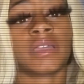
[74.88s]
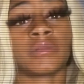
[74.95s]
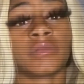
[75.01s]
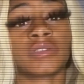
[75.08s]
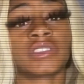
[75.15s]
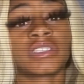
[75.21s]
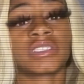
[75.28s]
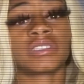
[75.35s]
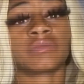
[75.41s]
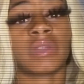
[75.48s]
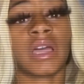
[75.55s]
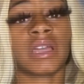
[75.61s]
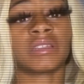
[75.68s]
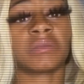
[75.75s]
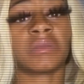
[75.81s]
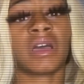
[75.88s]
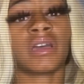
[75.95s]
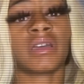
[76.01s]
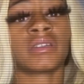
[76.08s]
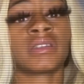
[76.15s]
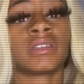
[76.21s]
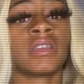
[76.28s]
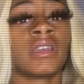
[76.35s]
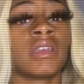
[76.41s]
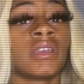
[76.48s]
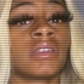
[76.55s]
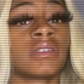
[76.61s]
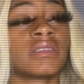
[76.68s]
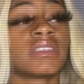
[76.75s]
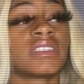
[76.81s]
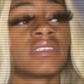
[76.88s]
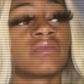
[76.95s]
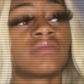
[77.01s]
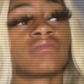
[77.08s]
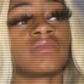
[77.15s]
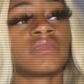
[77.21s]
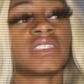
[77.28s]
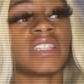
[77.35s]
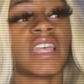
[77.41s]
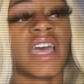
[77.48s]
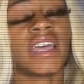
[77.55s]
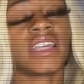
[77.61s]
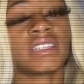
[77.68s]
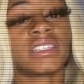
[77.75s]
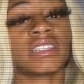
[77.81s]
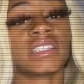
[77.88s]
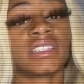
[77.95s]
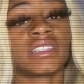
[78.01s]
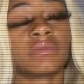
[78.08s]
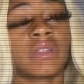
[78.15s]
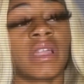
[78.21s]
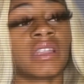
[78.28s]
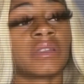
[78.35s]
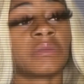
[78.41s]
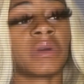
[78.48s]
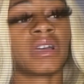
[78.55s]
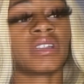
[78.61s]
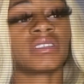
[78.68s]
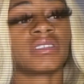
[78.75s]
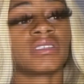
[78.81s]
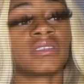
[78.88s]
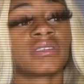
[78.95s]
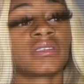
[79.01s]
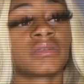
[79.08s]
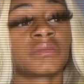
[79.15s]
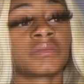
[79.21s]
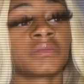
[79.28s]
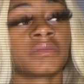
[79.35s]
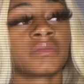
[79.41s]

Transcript: emotions, blinded by sadness, blinded by just